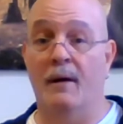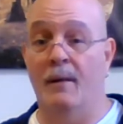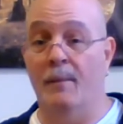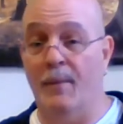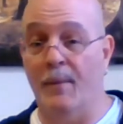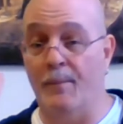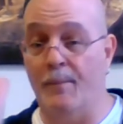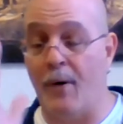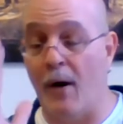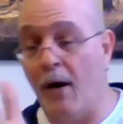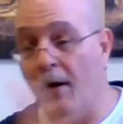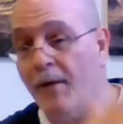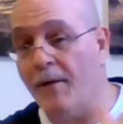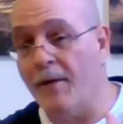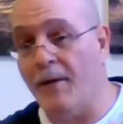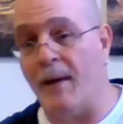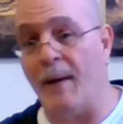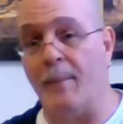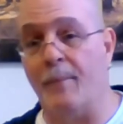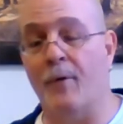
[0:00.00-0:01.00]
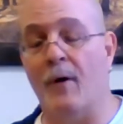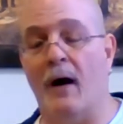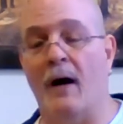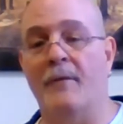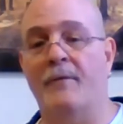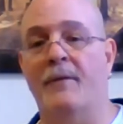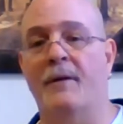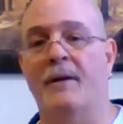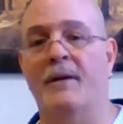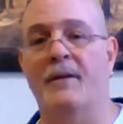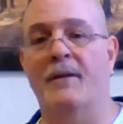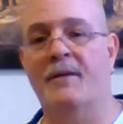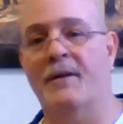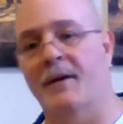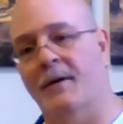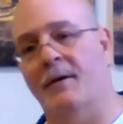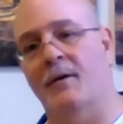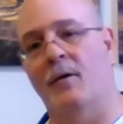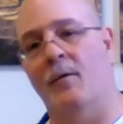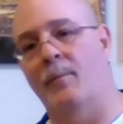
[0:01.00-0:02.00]
But part of that profit is going
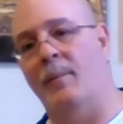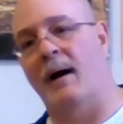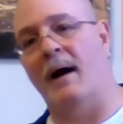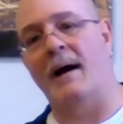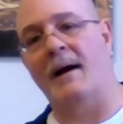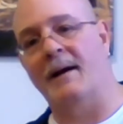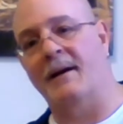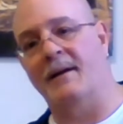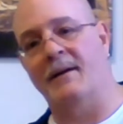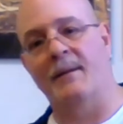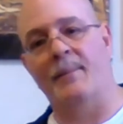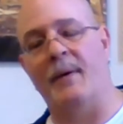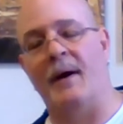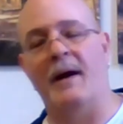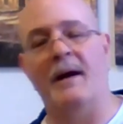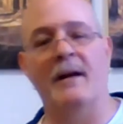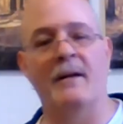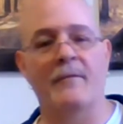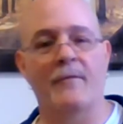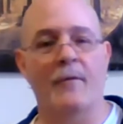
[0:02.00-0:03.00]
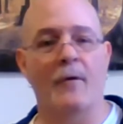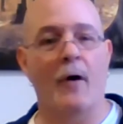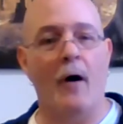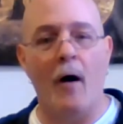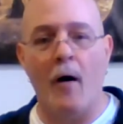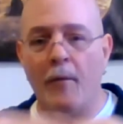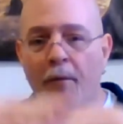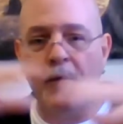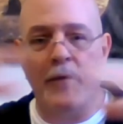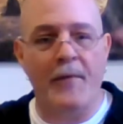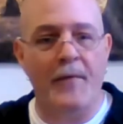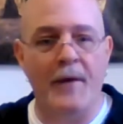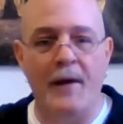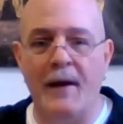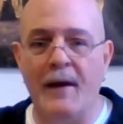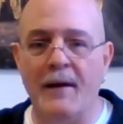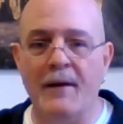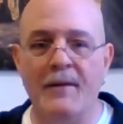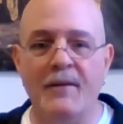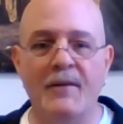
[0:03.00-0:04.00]
to go back into paying for all the
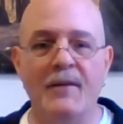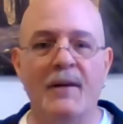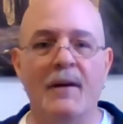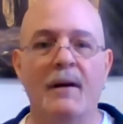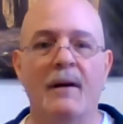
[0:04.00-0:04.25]
things,